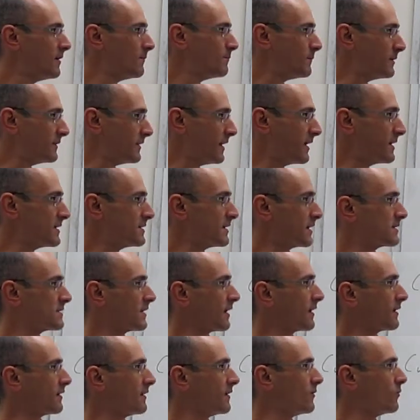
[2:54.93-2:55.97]
but that is
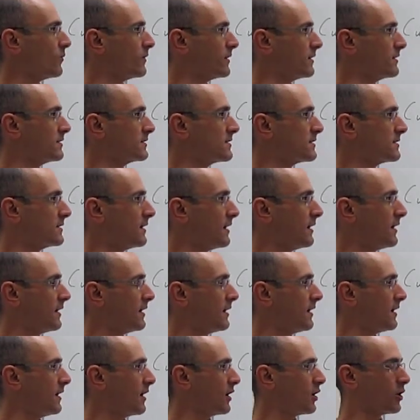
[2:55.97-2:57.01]
exactly what is
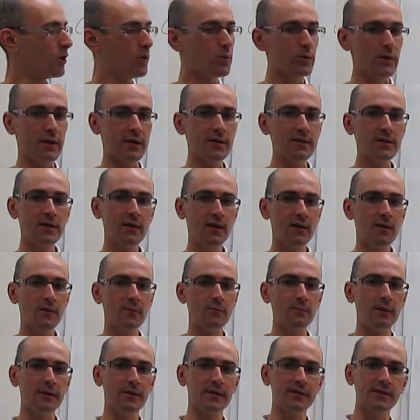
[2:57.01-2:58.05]
uh, coded
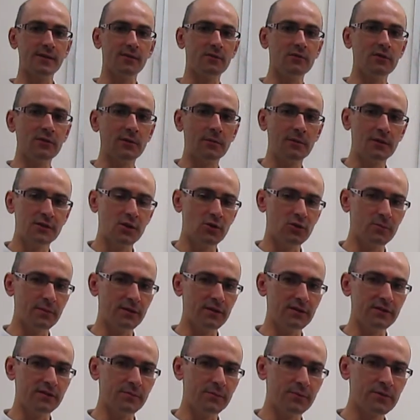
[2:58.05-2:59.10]
by the
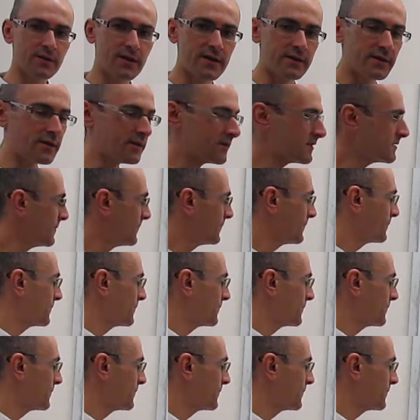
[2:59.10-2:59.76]
solubility product.